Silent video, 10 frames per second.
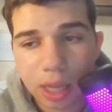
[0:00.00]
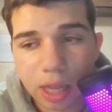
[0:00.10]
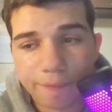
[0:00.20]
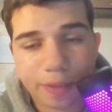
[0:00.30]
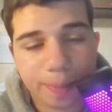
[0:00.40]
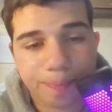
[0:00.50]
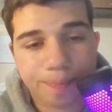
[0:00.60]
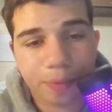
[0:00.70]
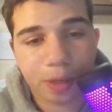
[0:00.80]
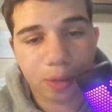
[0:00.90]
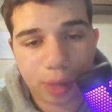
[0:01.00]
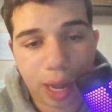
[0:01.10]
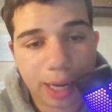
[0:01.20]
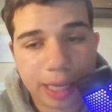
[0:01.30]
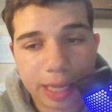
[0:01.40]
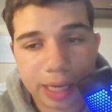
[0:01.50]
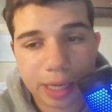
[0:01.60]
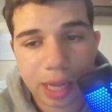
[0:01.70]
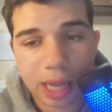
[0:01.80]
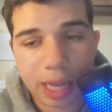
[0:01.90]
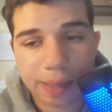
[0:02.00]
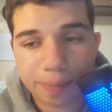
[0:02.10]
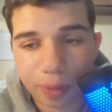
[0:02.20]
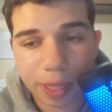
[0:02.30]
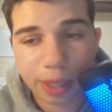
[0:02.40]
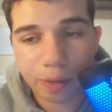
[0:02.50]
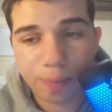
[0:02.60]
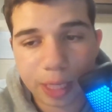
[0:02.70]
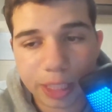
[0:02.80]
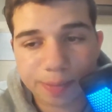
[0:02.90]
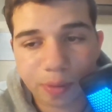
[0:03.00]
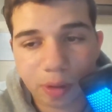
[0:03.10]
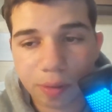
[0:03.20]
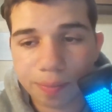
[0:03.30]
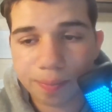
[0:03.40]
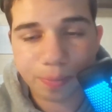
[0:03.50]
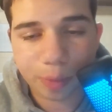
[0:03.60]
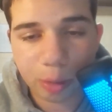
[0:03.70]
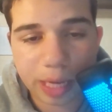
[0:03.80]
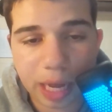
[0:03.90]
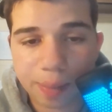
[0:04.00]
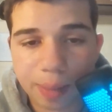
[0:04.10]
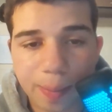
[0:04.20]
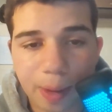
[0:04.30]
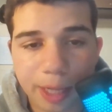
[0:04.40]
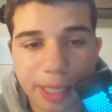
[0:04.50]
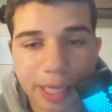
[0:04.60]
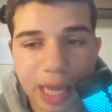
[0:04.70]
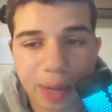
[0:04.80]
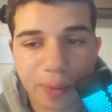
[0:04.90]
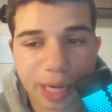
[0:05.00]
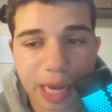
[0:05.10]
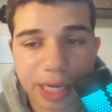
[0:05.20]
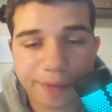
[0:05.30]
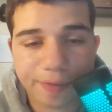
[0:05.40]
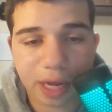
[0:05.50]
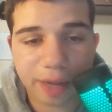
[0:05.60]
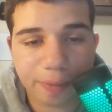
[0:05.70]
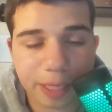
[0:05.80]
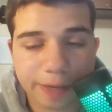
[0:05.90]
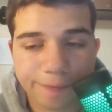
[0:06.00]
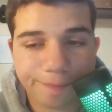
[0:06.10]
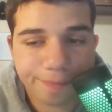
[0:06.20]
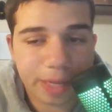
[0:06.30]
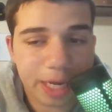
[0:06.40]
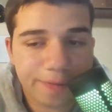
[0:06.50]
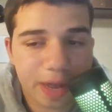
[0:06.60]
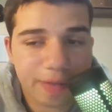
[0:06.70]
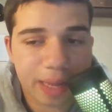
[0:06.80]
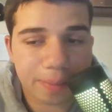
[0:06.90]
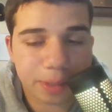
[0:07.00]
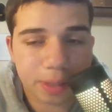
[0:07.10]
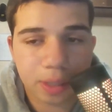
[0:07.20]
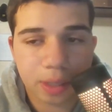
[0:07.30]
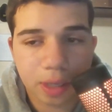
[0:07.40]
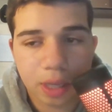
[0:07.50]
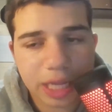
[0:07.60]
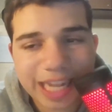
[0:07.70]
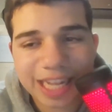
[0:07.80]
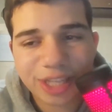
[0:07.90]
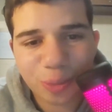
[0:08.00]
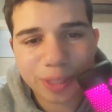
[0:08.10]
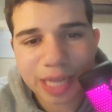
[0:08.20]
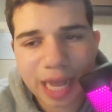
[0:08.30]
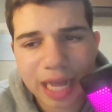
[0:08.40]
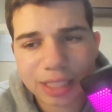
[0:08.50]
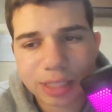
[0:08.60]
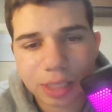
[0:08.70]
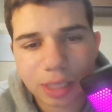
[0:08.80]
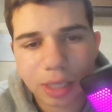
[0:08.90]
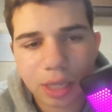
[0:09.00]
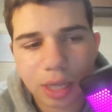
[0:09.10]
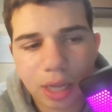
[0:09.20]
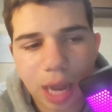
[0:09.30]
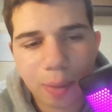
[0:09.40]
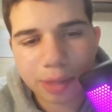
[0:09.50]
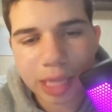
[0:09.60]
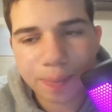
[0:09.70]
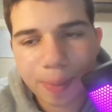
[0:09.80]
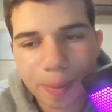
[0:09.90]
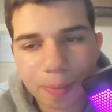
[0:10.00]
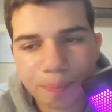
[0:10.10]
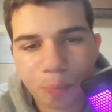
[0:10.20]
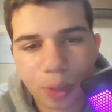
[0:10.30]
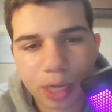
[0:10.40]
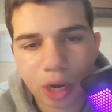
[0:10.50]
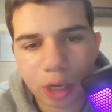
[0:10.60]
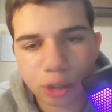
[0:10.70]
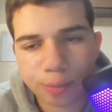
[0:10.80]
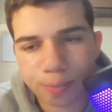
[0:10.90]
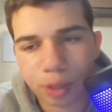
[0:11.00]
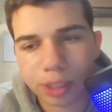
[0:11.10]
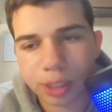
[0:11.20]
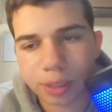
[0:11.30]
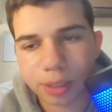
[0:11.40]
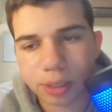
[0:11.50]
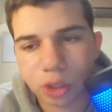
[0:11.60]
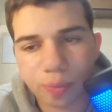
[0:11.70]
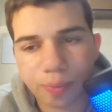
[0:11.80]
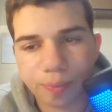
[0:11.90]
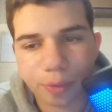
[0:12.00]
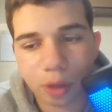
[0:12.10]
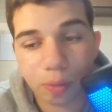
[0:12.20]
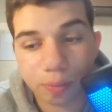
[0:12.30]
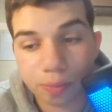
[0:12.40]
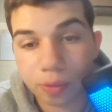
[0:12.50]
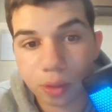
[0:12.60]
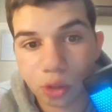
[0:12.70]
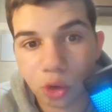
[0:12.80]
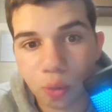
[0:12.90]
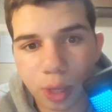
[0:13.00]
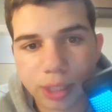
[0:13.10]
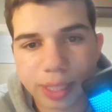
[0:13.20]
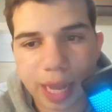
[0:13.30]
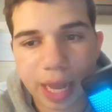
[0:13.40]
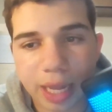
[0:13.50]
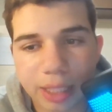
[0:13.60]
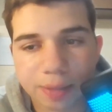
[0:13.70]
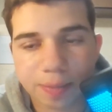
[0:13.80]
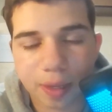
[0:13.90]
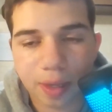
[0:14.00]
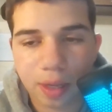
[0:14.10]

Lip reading: if they lock in and play good baseball, no doubt in my mind they can't win 95 games. Is that too much to ask? I would think maybe winning 100 plus is too much to ask. But,